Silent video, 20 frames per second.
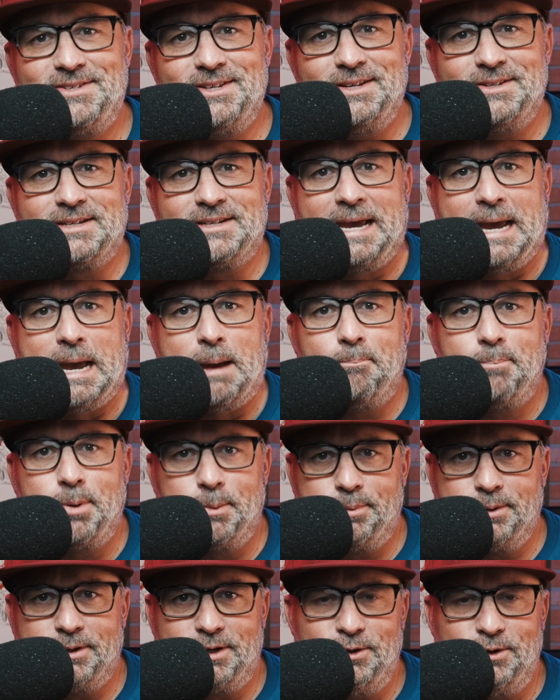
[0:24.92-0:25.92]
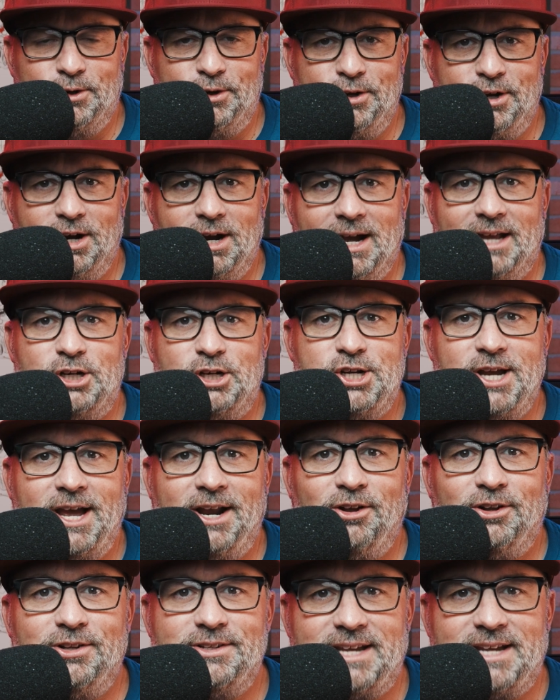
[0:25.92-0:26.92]
is Camp Peculiar, a
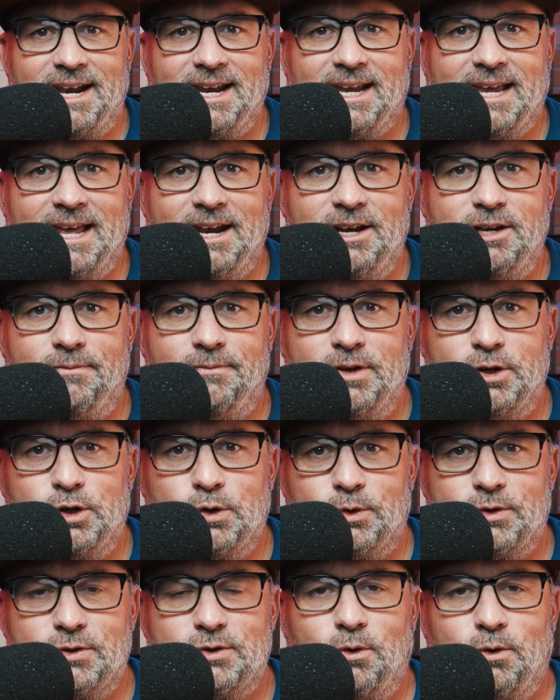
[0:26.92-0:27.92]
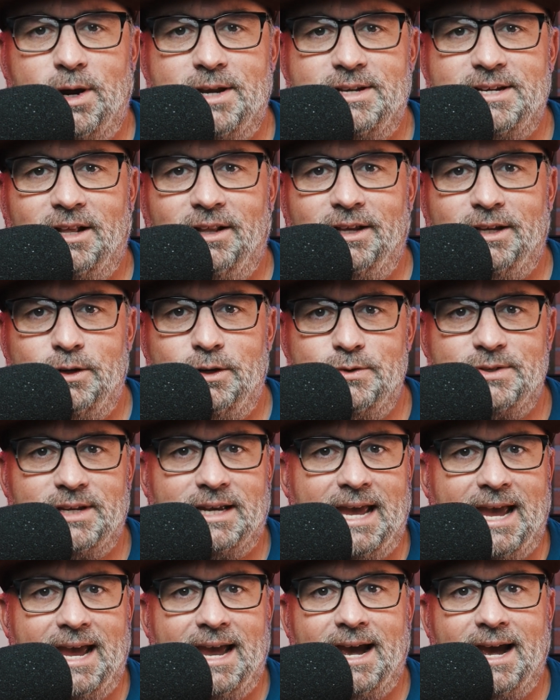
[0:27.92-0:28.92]
channel dedicated to visual storytelling
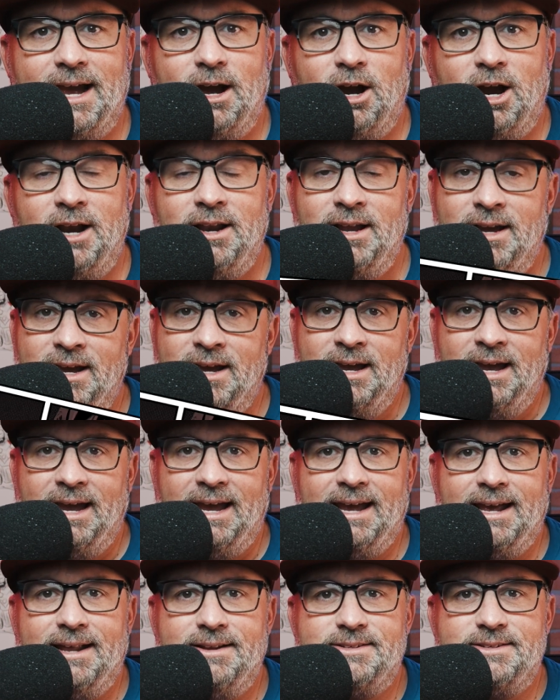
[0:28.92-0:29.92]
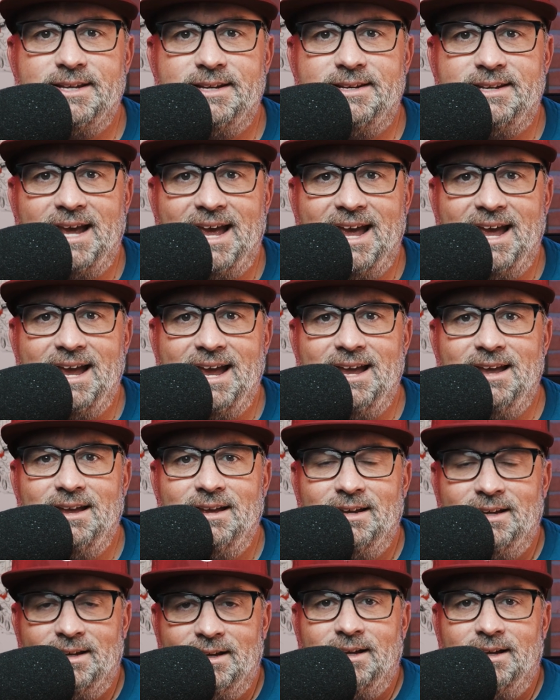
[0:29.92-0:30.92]
using AI art. And today,
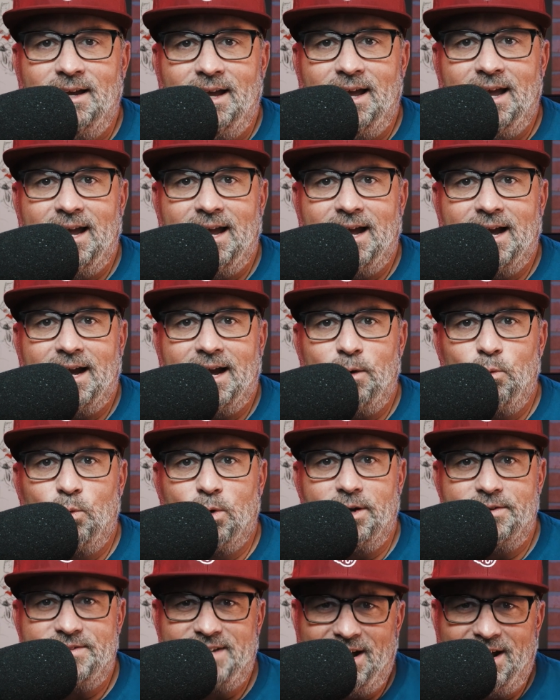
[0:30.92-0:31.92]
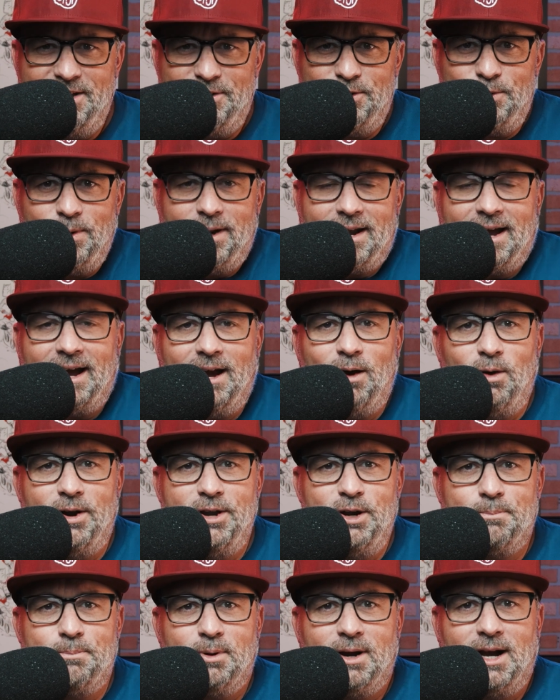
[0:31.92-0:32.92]
AI words. How you doing? How are
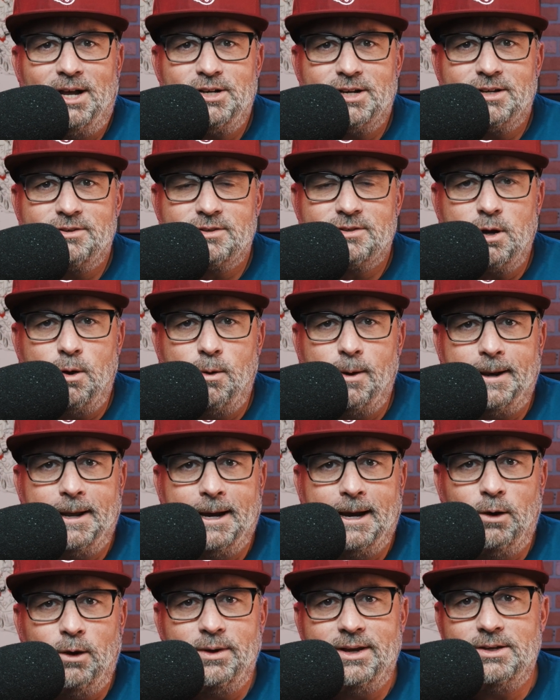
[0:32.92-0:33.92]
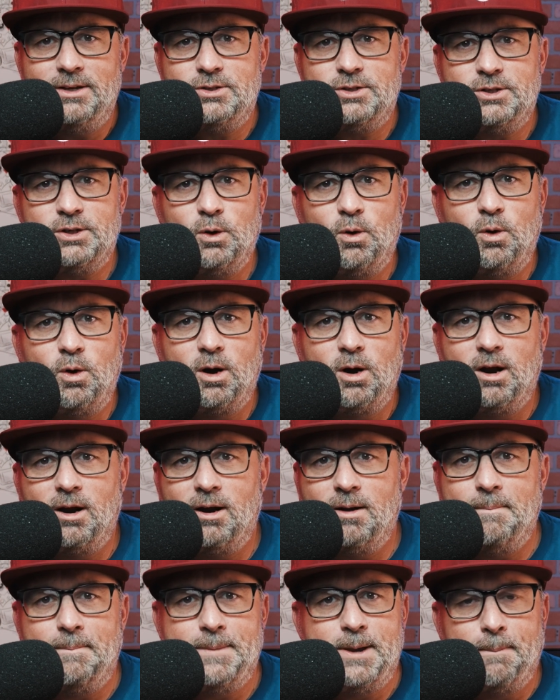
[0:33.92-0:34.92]
your projects going? How is
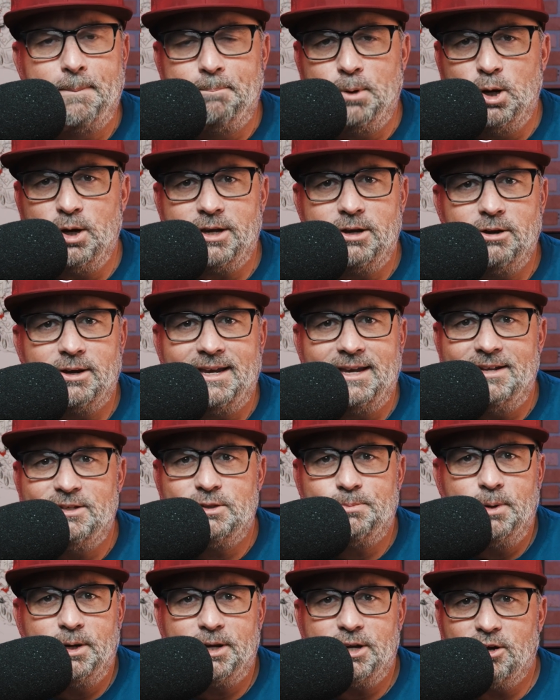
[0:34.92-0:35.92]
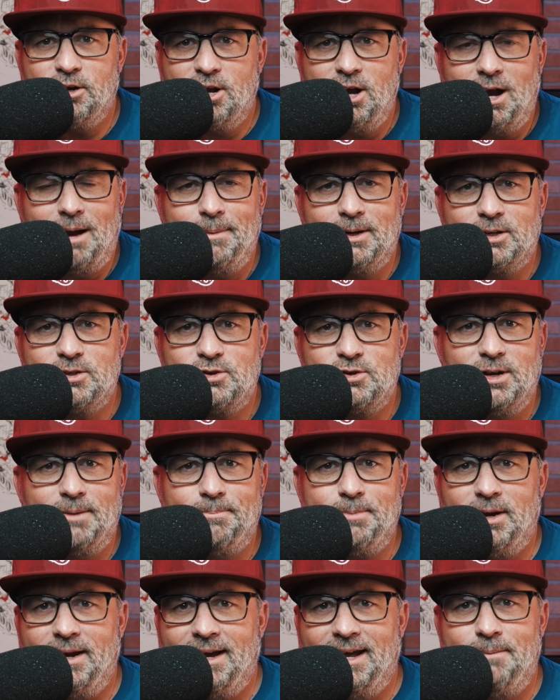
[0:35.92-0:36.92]
your book, your kids' book, your comic
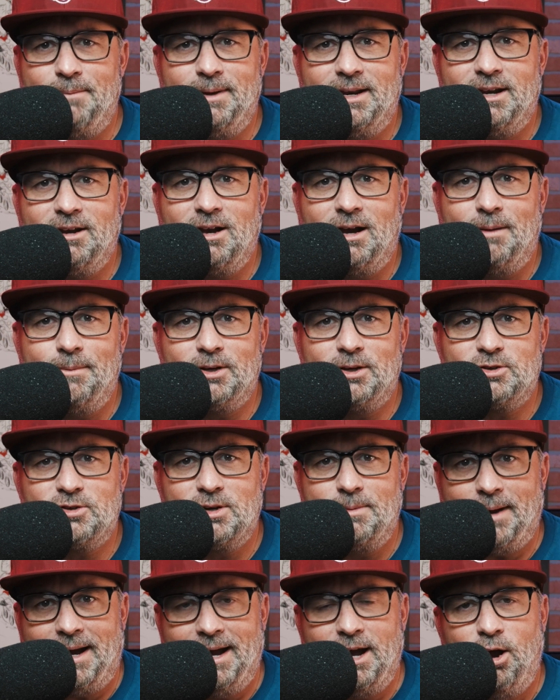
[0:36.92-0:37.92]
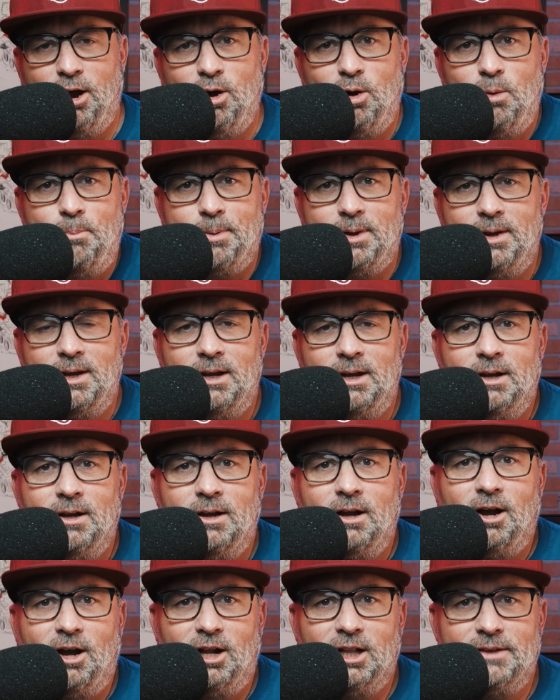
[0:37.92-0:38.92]
strip, your animated comic strip? I hope
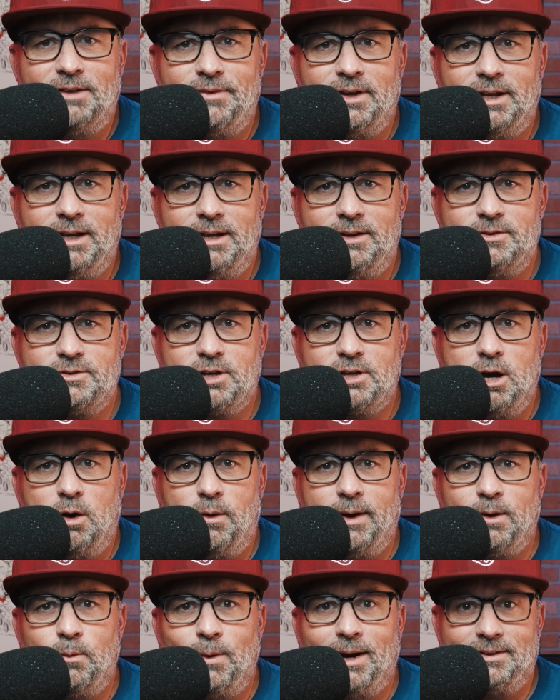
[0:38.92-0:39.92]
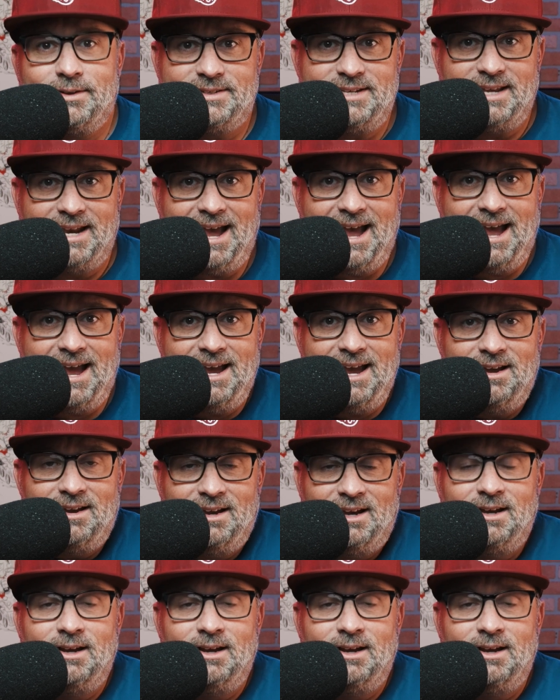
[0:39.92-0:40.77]
all of it is going well. Today,